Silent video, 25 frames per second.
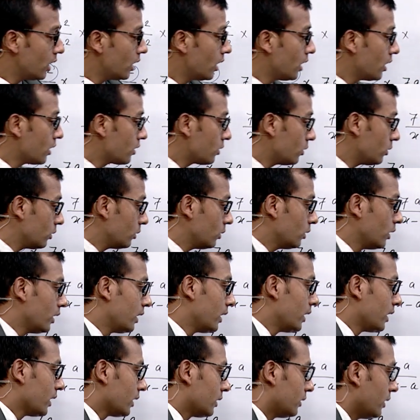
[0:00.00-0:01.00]
So
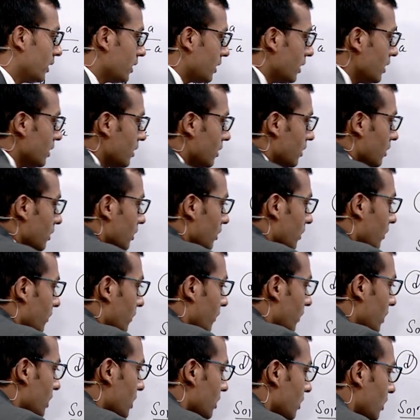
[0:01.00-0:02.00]
this is
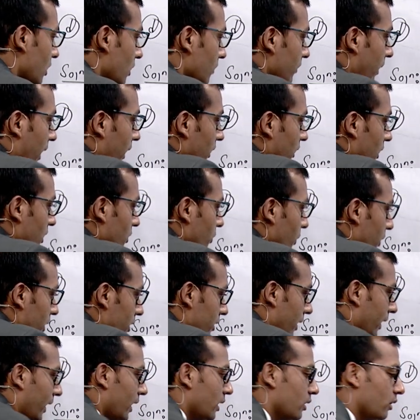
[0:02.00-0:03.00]
first term and this one is
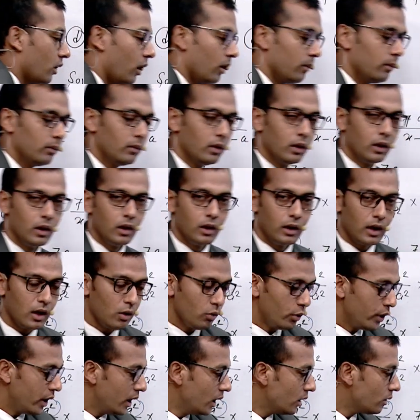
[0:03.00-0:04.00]
second term. Now
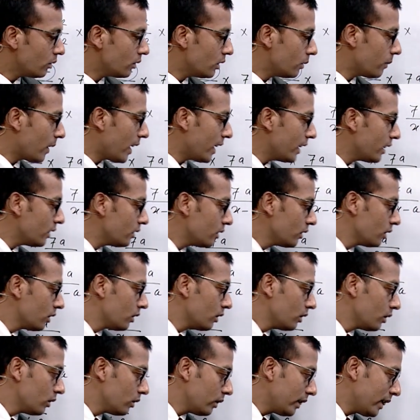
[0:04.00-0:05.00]
we need to divide
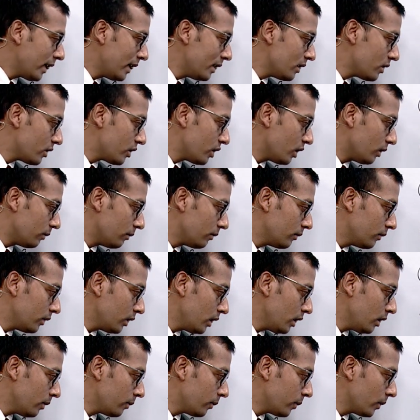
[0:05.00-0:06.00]
LCM
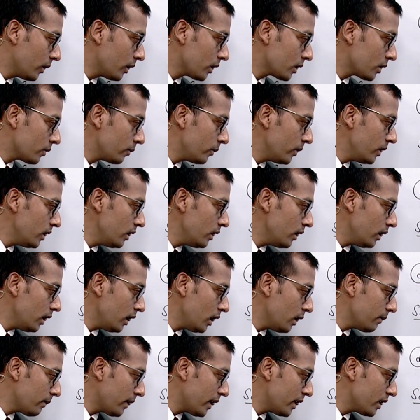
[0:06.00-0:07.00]
a plus b, a
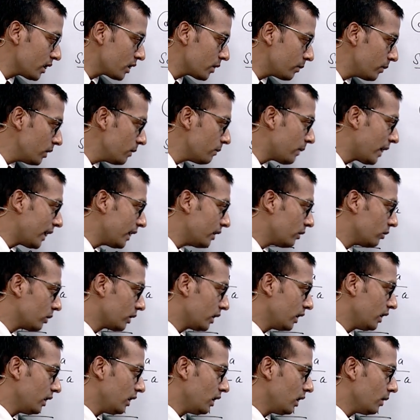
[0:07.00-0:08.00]
minus b by,
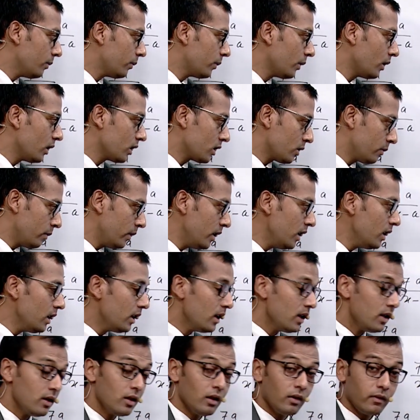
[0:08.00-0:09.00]
okay, a plus b
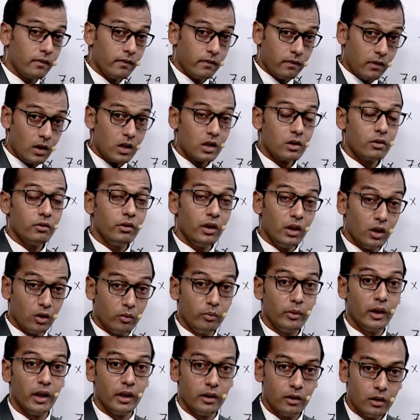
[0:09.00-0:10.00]
is the first
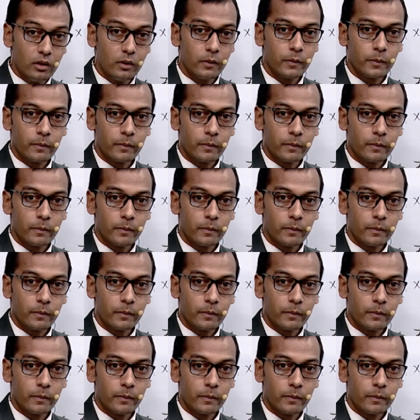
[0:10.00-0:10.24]
denominator.